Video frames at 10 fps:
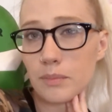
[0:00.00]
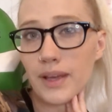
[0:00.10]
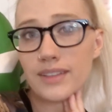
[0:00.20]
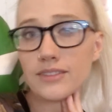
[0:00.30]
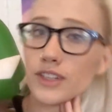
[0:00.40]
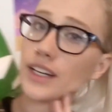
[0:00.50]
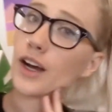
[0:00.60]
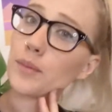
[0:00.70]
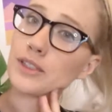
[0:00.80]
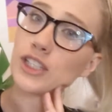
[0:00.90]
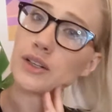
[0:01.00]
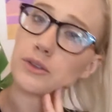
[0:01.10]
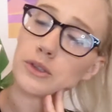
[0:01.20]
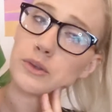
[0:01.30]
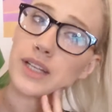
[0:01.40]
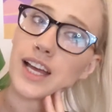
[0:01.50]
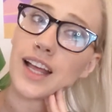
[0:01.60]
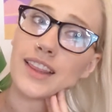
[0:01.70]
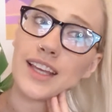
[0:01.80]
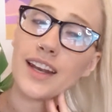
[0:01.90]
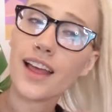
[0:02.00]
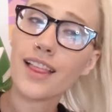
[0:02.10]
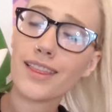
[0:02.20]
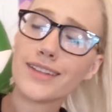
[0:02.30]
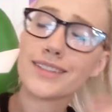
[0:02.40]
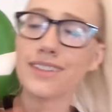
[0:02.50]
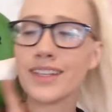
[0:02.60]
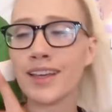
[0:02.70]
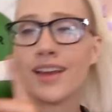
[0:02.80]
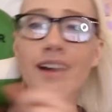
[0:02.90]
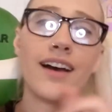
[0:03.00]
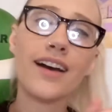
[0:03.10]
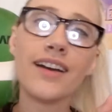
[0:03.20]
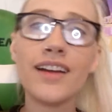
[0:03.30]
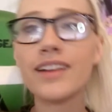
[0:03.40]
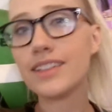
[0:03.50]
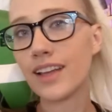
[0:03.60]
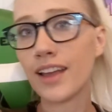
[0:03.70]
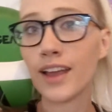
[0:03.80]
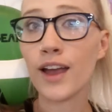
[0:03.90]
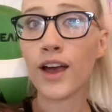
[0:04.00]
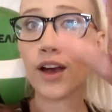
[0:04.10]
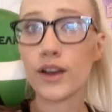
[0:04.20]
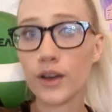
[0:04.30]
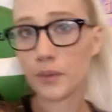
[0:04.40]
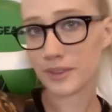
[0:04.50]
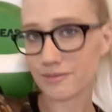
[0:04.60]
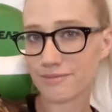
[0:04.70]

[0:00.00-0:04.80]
But right now I'm gonna shower real quick and then let's get our day going.